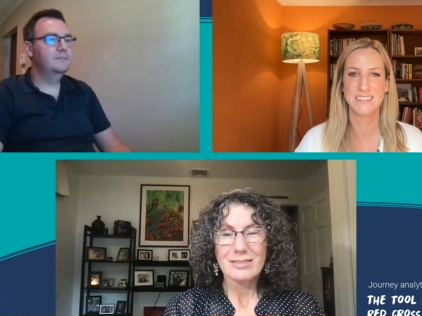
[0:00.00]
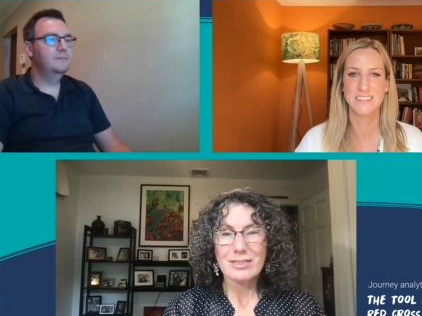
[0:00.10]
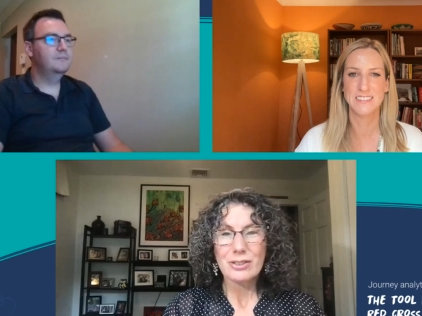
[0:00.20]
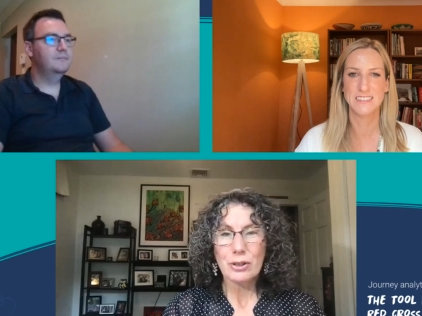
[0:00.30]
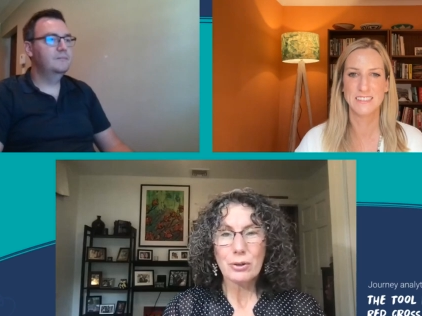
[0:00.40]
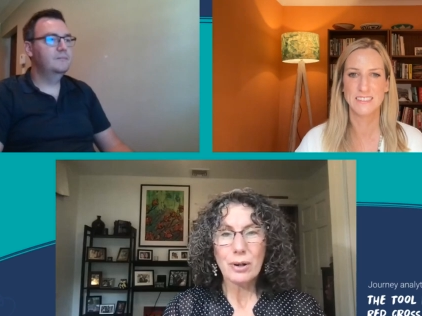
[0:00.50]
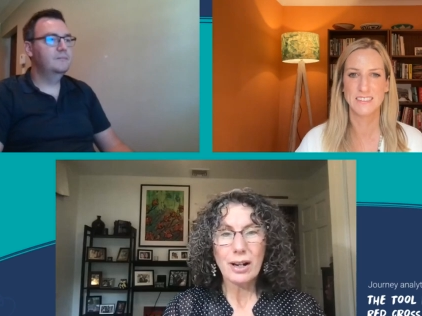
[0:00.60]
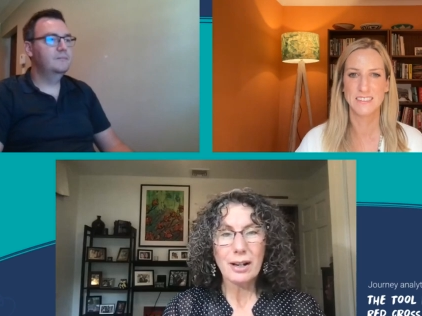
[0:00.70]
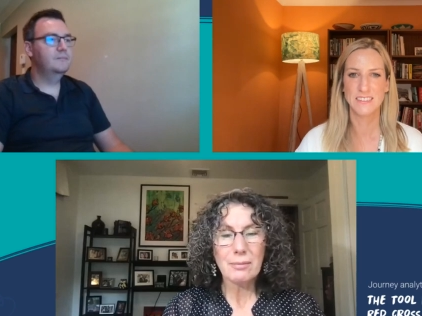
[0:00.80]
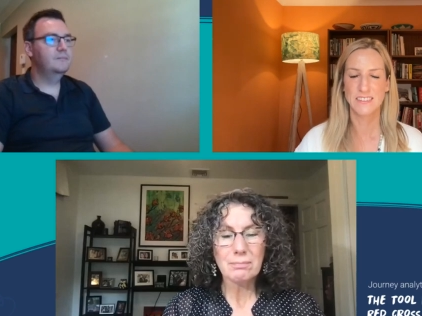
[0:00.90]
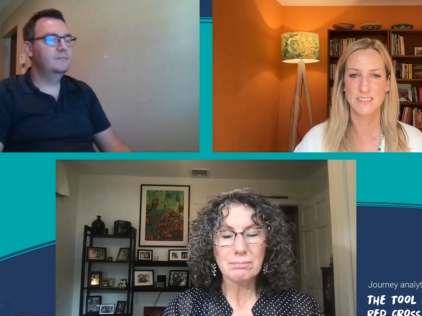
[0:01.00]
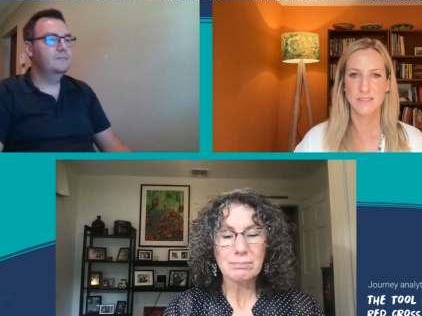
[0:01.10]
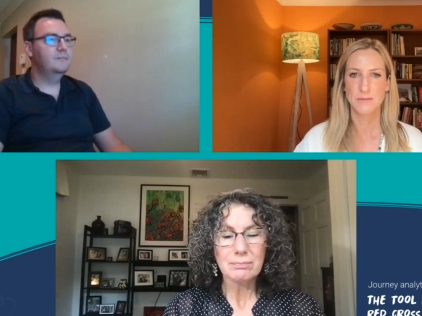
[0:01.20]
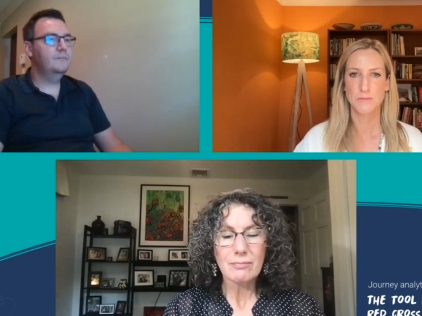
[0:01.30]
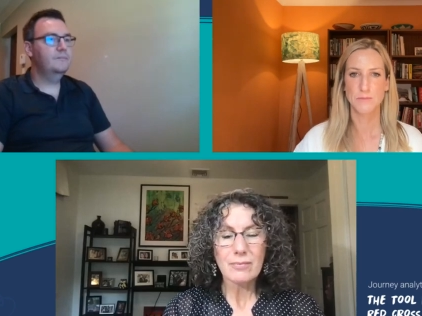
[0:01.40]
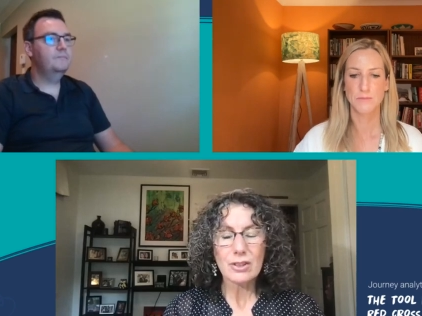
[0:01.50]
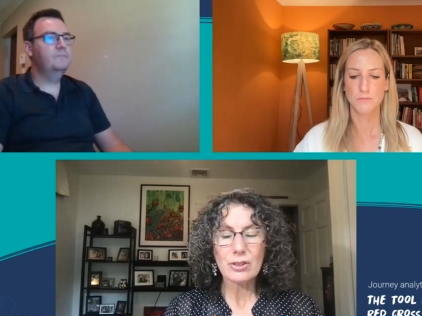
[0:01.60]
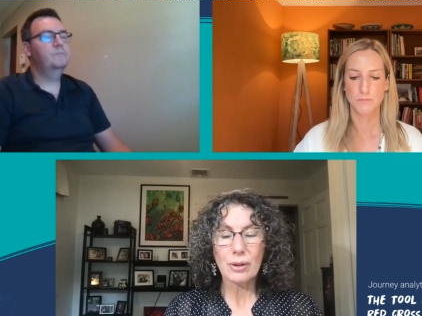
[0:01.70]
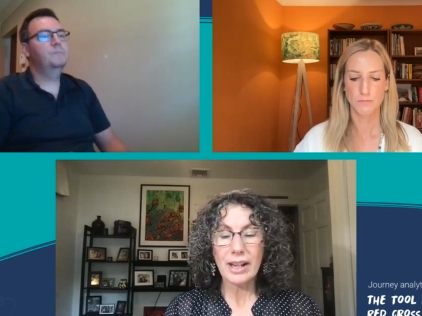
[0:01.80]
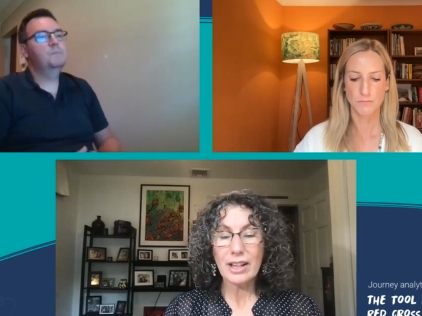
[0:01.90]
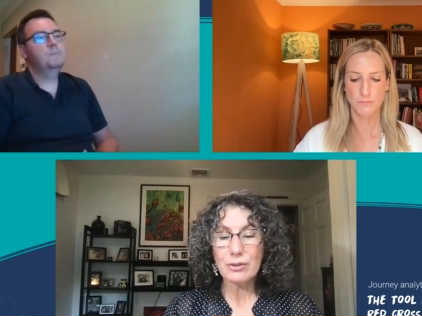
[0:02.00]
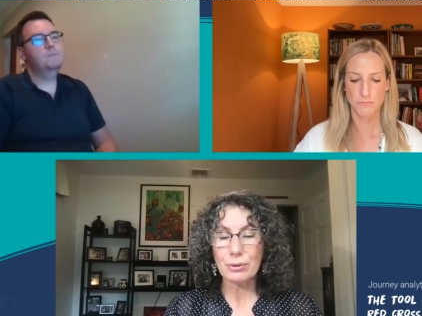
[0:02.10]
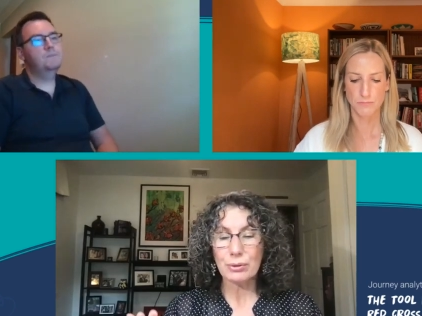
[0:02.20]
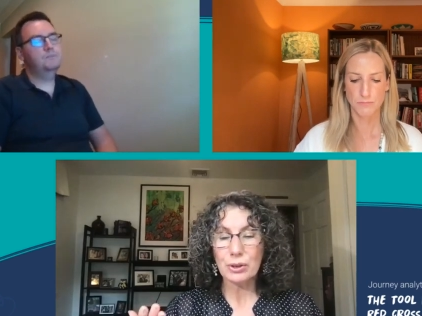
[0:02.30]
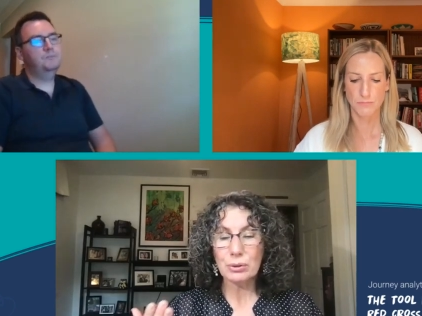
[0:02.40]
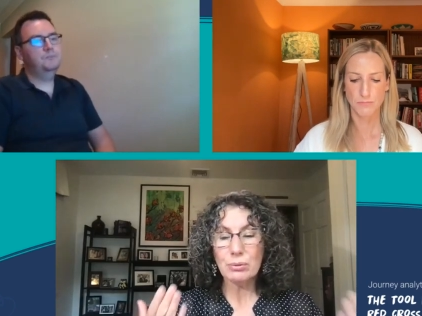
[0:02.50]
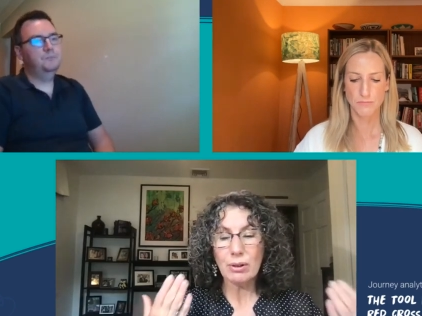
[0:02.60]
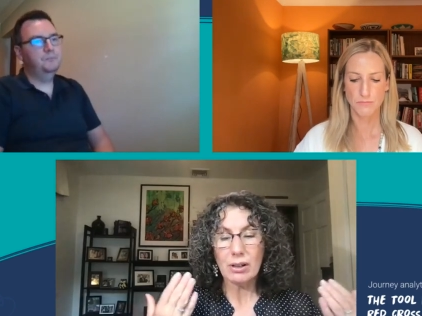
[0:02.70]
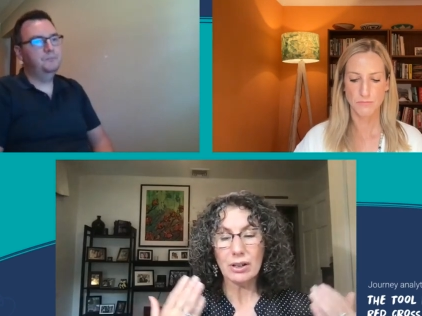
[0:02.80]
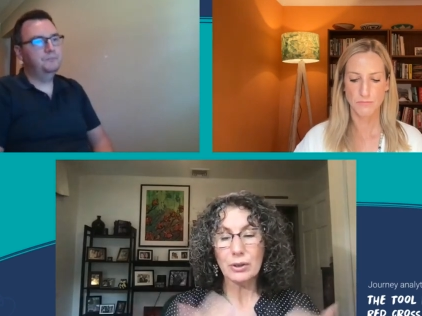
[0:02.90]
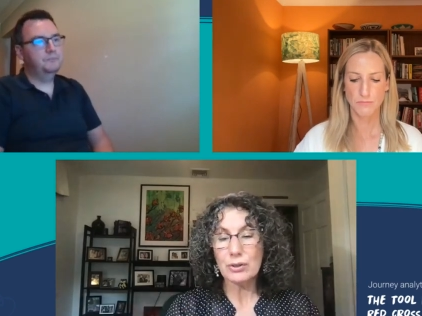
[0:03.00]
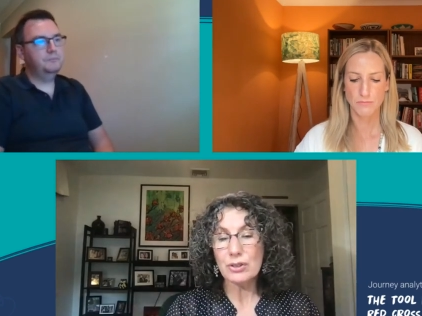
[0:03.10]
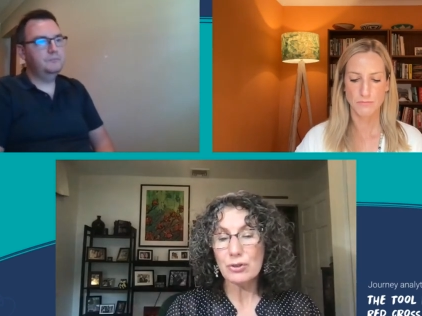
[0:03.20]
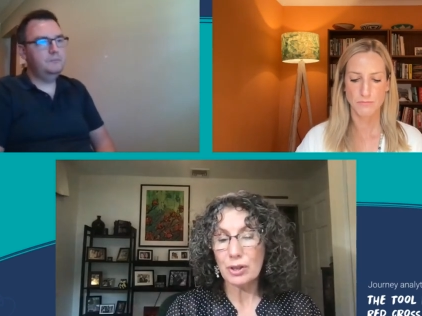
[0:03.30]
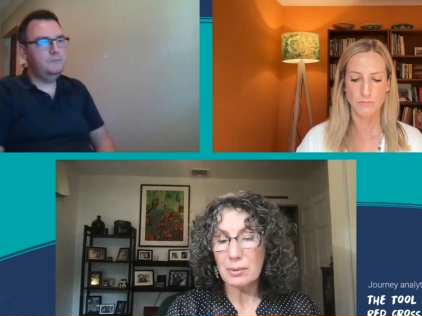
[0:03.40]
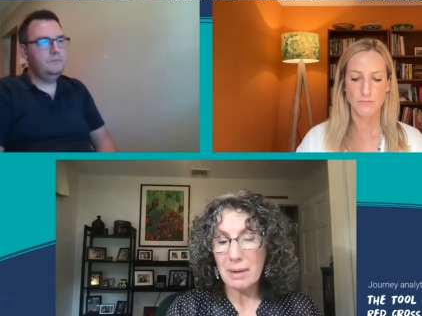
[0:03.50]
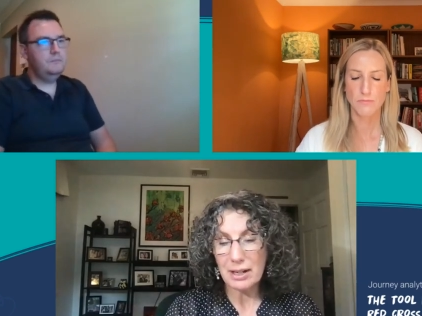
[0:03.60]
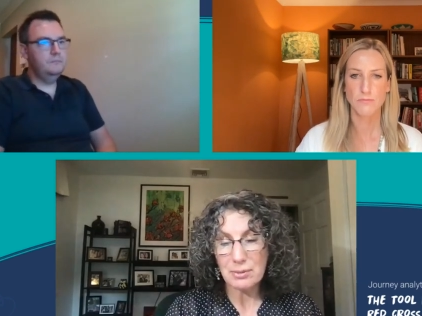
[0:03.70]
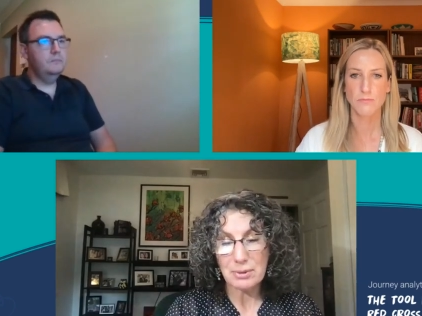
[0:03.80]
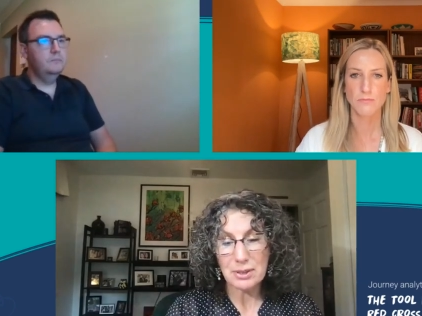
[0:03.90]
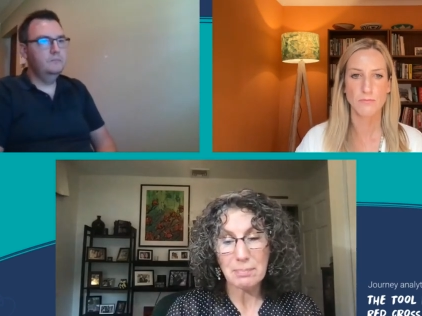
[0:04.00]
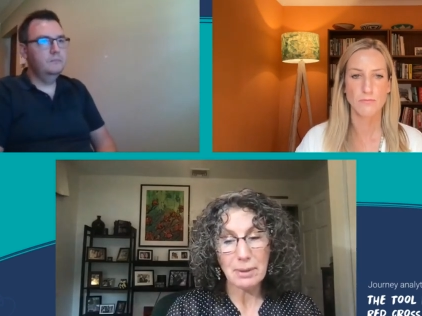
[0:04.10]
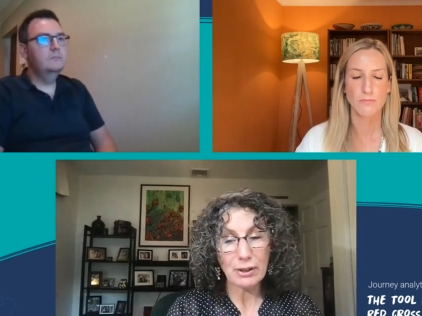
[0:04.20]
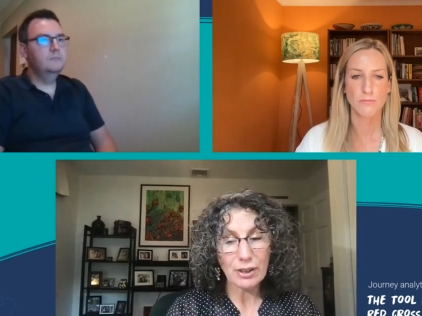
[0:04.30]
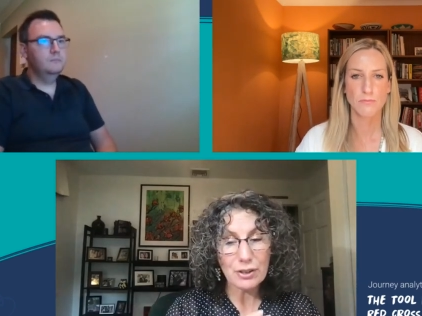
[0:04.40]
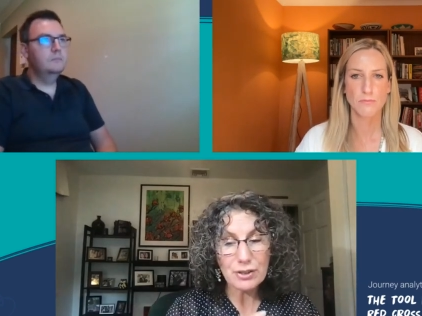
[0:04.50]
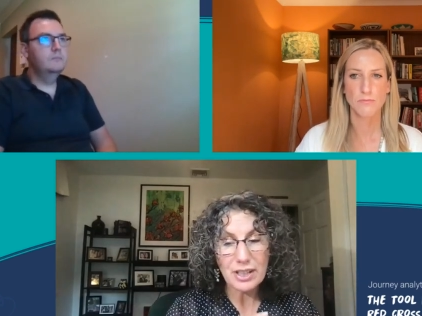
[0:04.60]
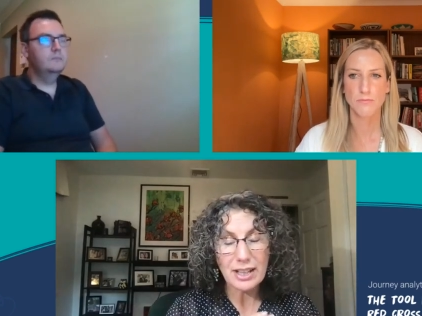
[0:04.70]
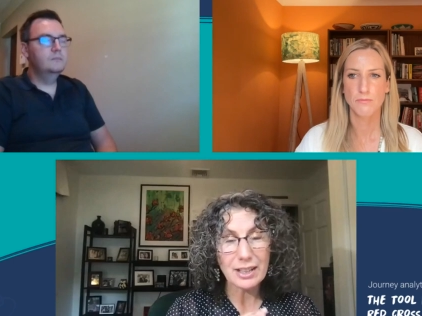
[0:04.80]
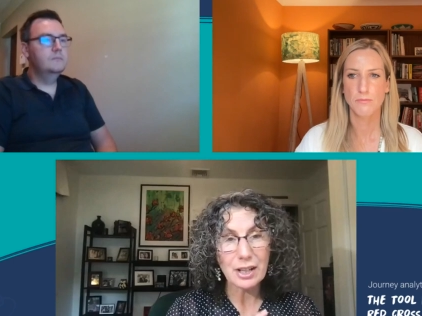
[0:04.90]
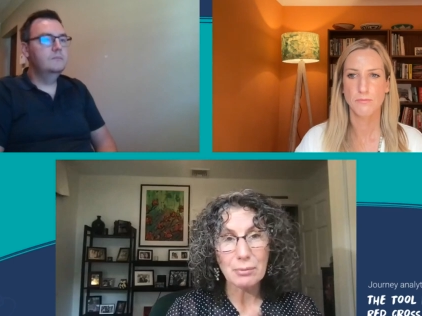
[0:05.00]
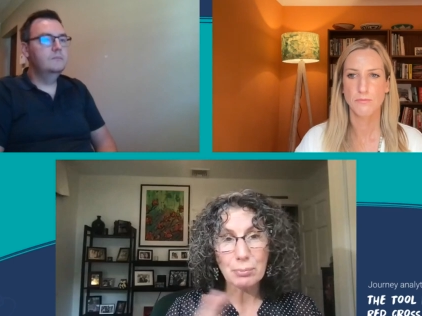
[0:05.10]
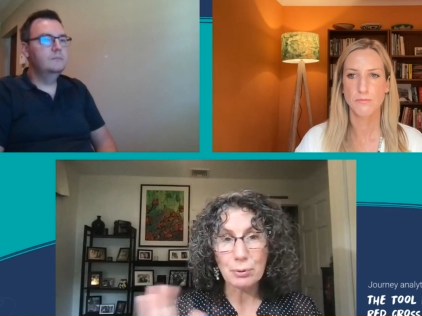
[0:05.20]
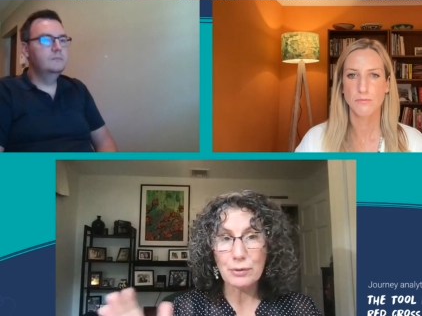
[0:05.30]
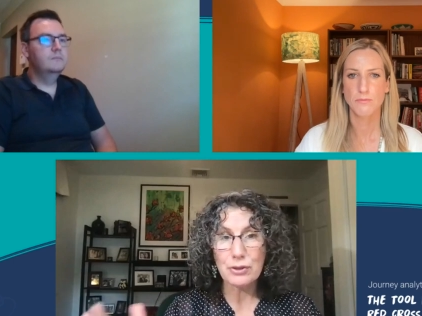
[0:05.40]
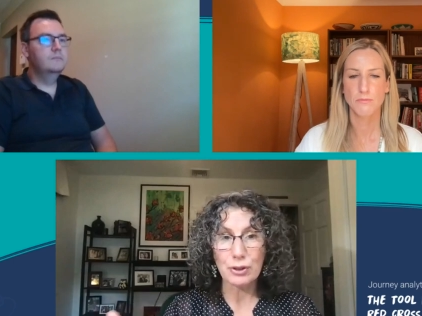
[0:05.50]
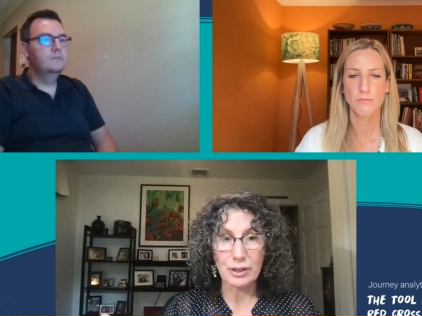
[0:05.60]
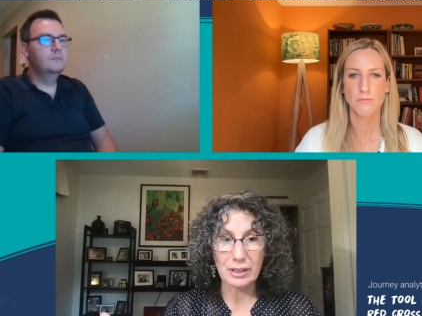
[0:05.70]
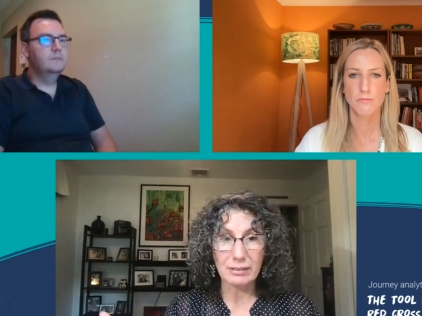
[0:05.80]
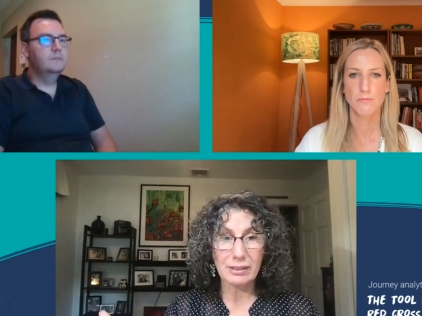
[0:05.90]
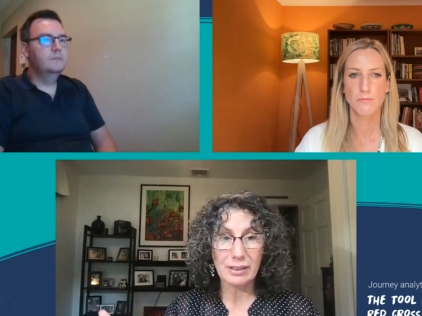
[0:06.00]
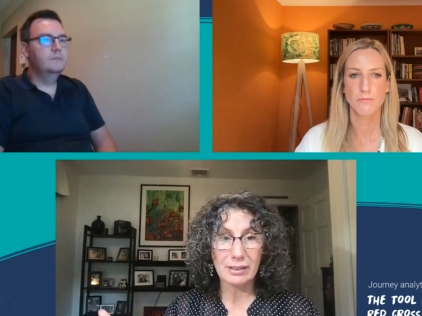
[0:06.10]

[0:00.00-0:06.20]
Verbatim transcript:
Speaker 1: So, um, so Andrew, you are using journey management to better understand and improve the journey,